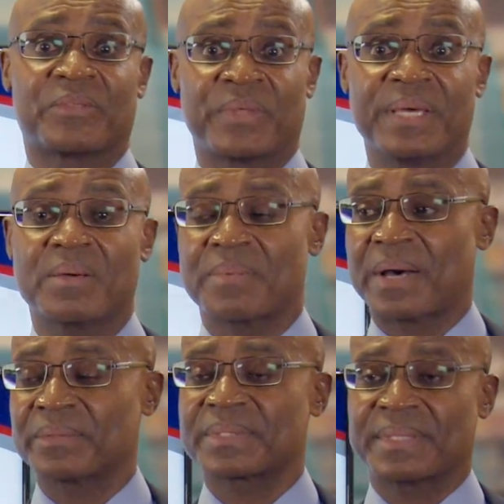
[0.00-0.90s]
Think
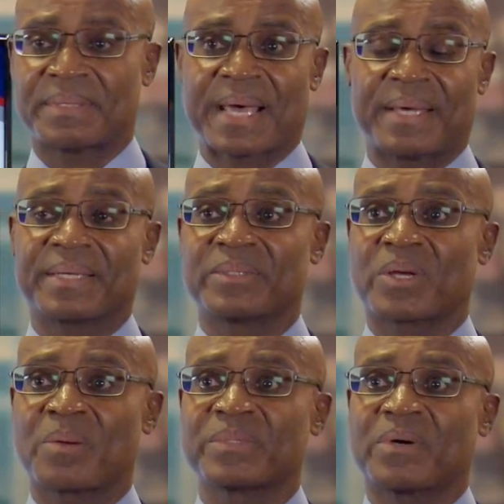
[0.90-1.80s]
about that in
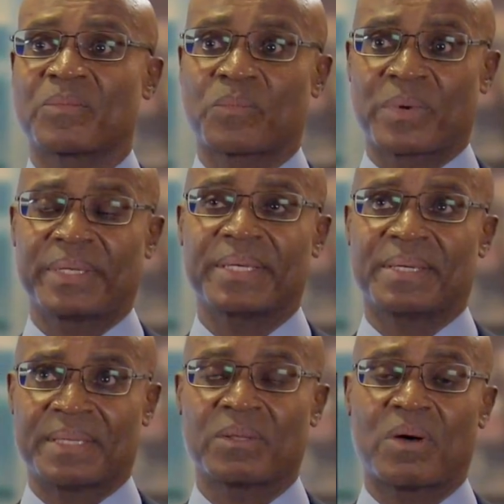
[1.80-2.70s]
terms of
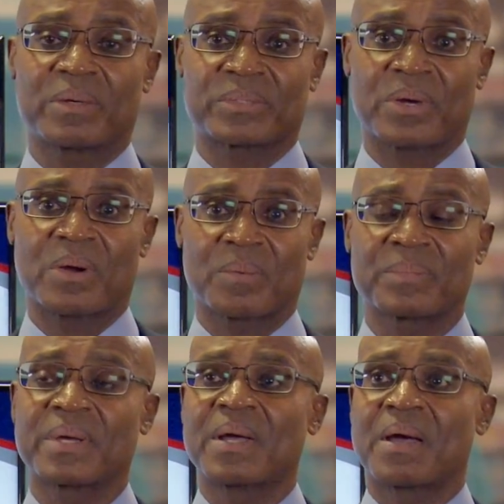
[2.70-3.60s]
really in long term